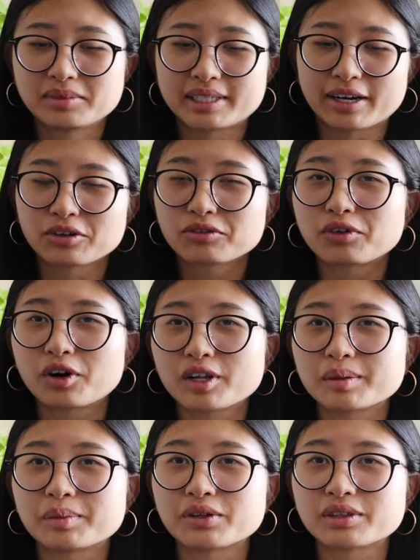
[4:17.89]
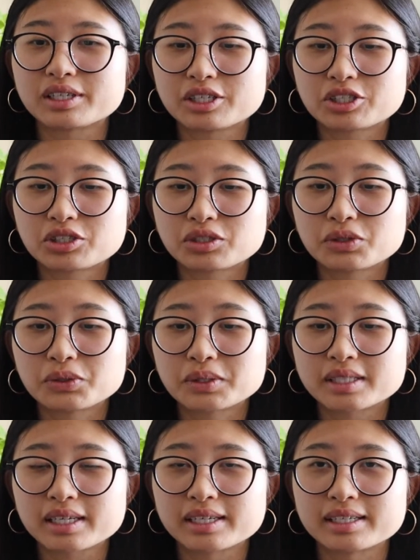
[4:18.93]
downfall about these shoes
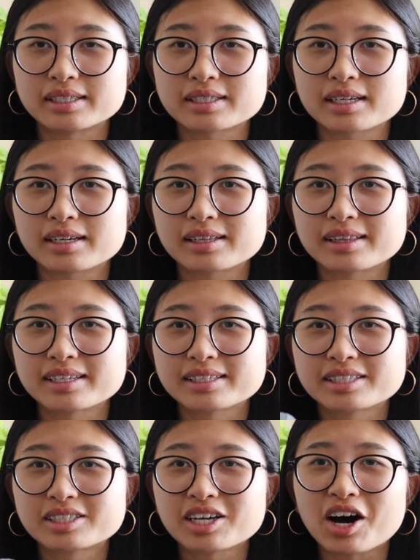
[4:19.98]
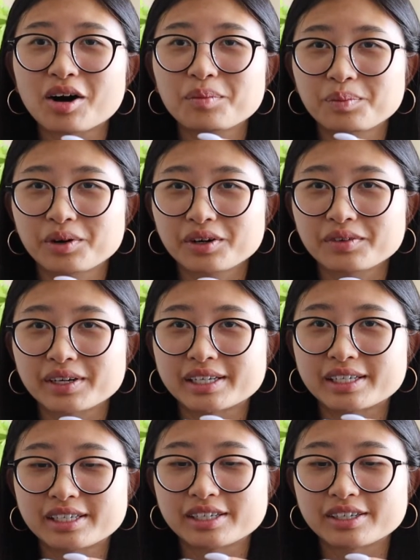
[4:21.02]
is this top part right
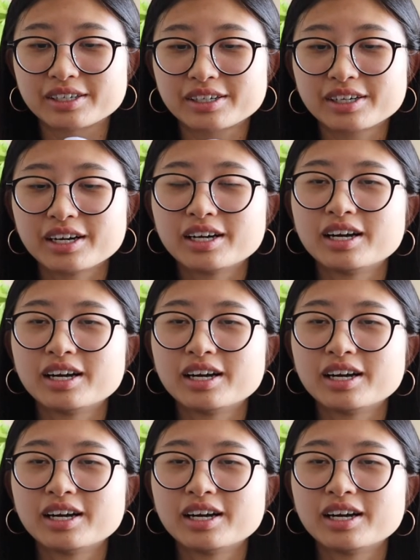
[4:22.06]
here.